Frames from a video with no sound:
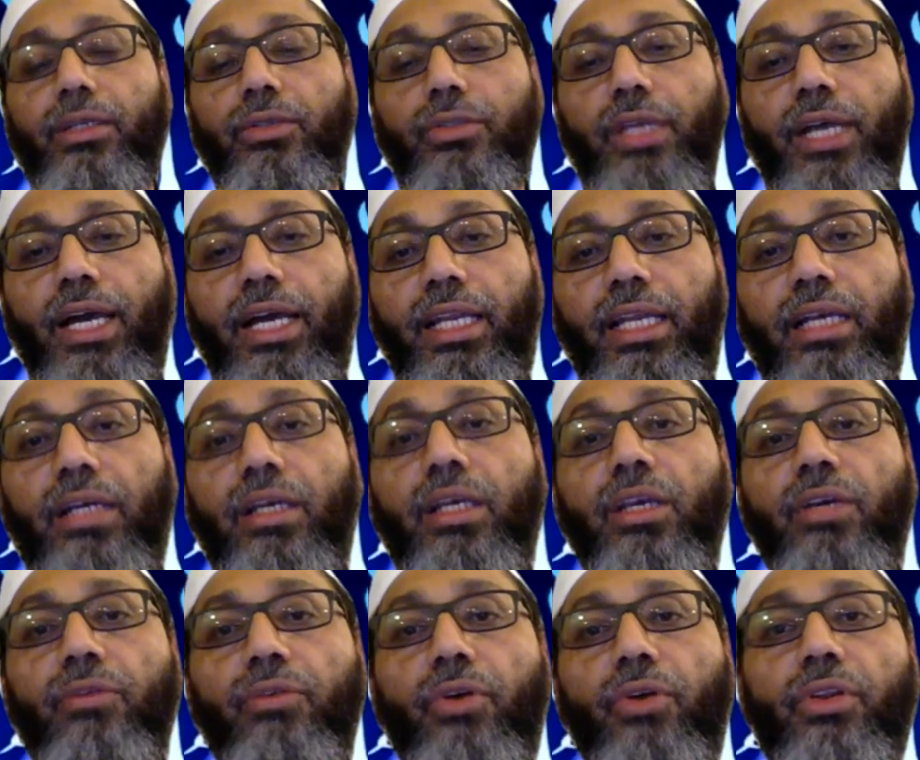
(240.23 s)
wa ta'ala
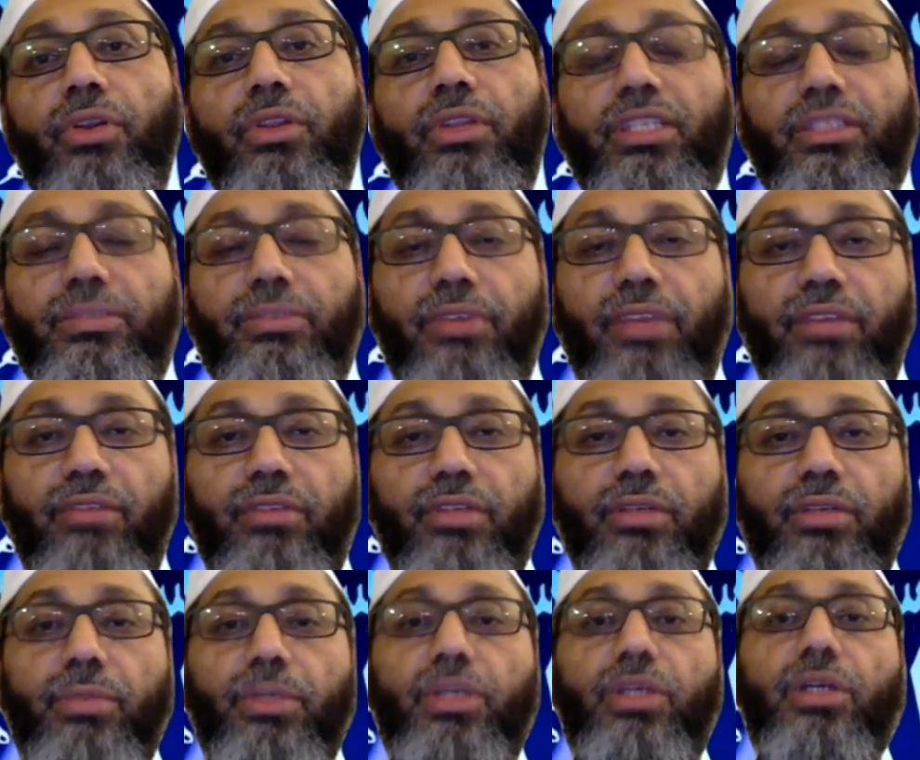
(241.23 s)
for this favor,
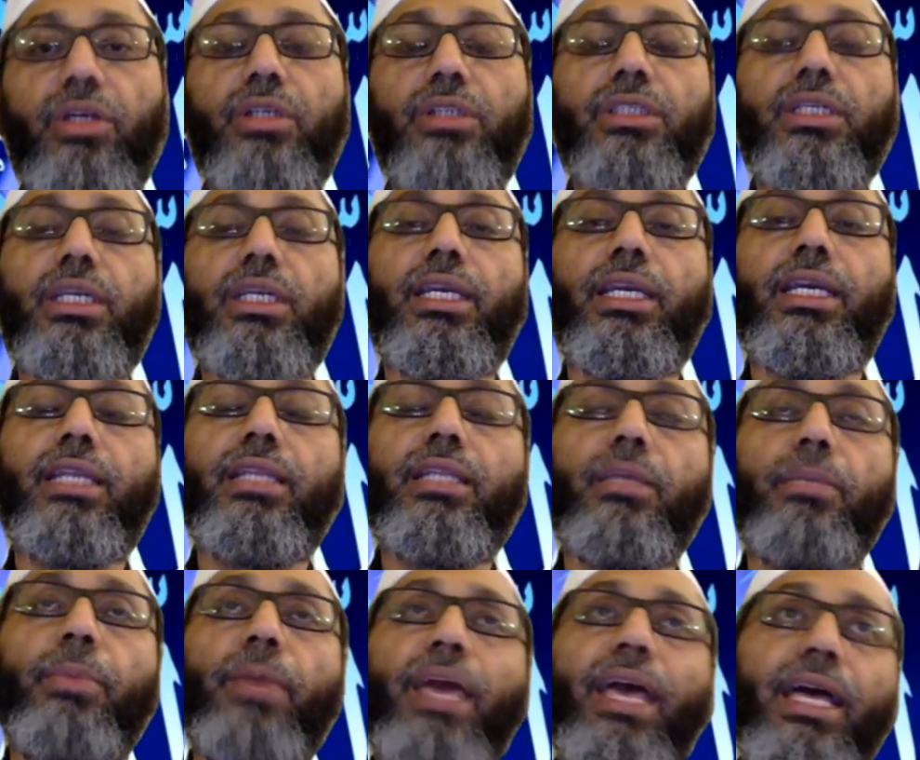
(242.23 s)
because in the
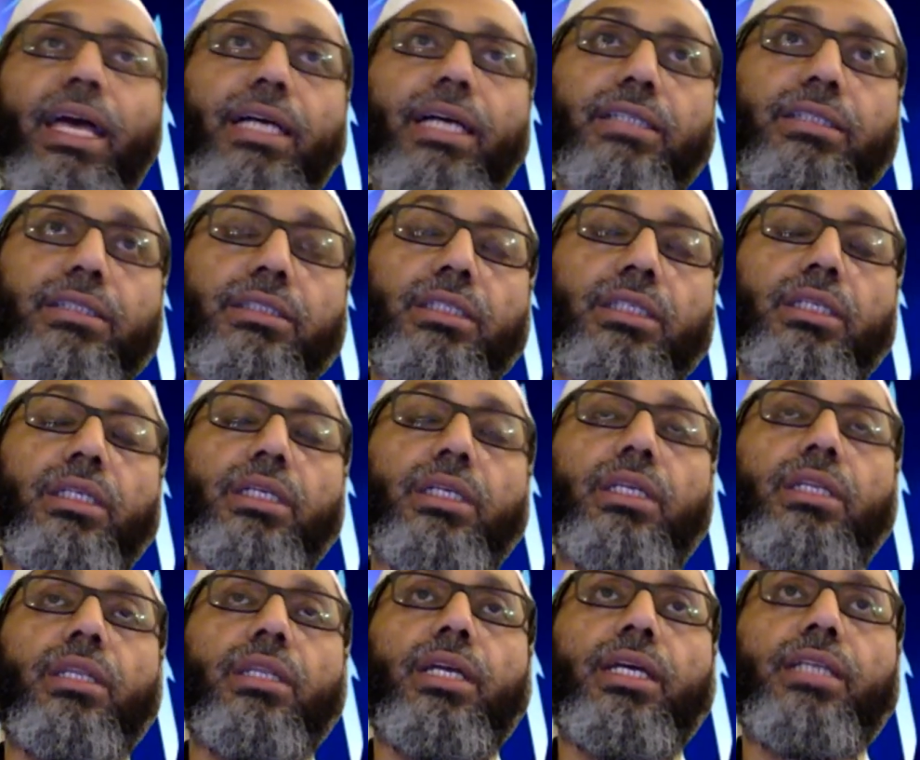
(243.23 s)
past
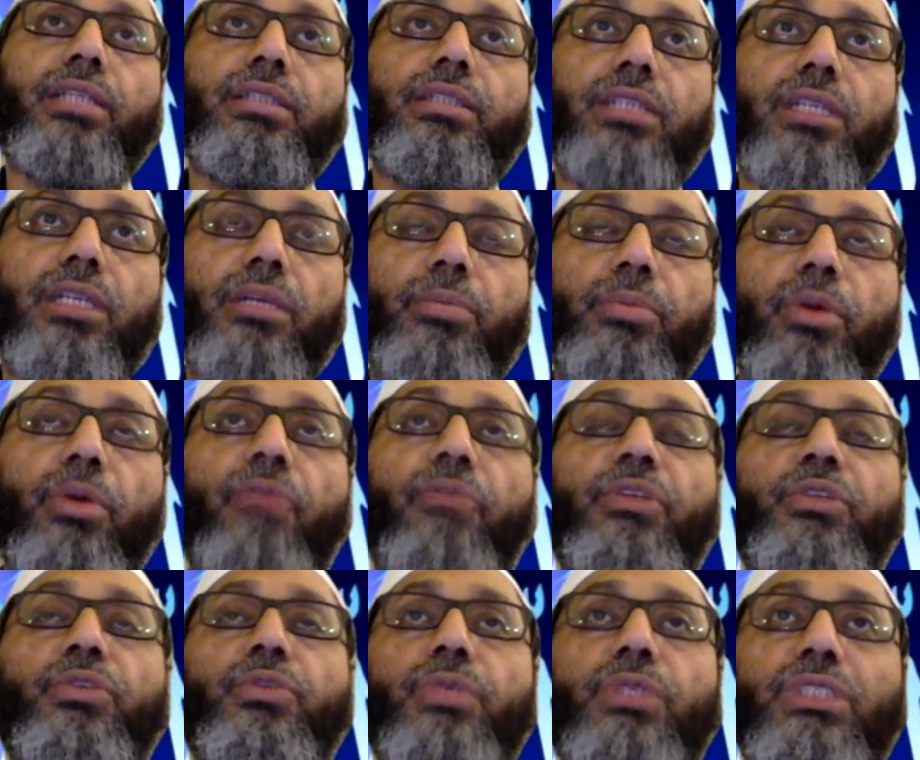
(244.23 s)
that
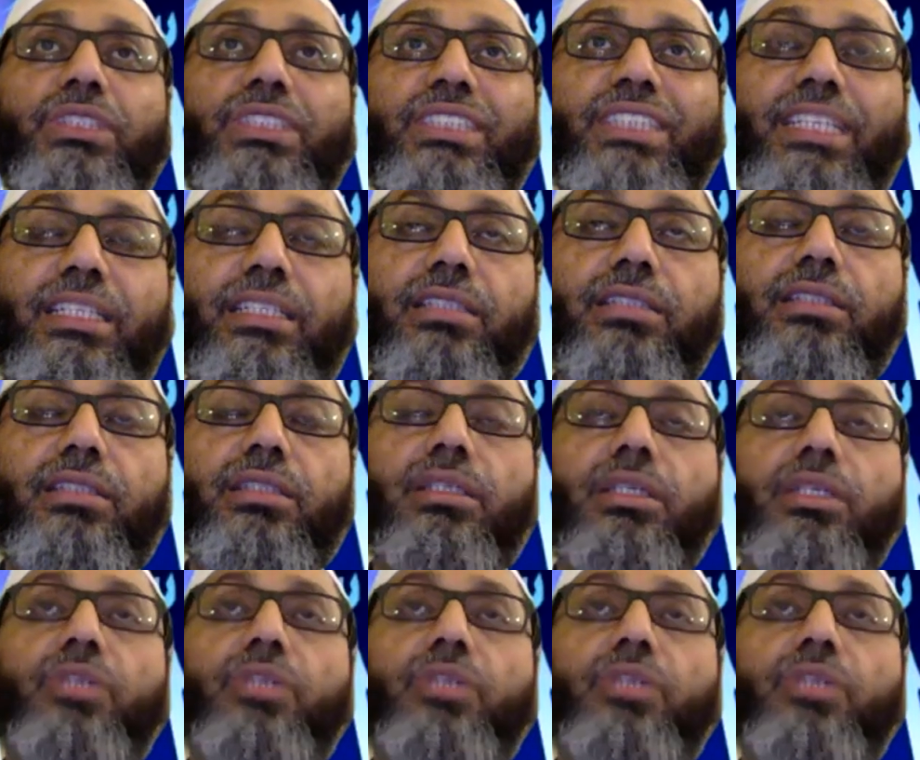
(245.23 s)
prophets were sent